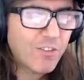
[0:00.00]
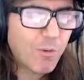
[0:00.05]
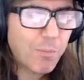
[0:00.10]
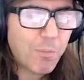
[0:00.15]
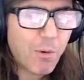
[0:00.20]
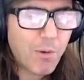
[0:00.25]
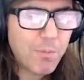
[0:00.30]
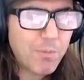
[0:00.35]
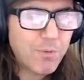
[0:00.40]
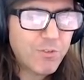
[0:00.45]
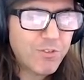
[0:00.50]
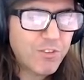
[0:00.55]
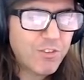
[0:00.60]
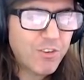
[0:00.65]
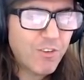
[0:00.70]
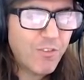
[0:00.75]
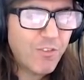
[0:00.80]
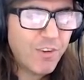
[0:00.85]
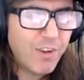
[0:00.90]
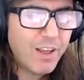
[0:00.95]
for purposes
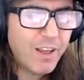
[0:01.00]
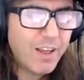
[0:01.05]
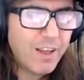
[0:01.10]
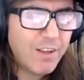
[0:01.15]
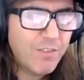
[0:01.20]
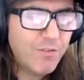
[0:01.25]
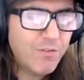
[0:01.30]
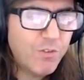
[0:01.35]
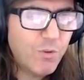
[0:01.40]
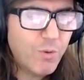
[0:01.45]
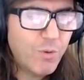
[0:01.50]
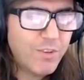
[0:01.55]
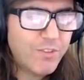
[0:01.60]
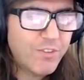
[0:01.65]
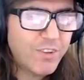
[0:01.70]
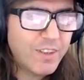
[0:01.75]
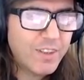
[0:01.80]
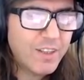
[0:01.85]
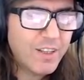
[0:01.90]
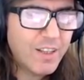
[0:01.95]
of
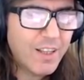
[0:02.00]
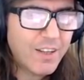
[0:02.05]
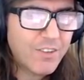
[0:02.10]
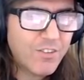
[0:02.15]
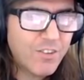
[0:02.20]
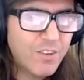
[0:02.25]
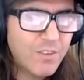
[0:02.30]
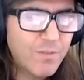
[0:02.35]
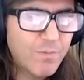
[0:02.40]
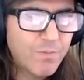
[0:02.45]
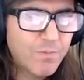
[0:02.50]
influencing the election.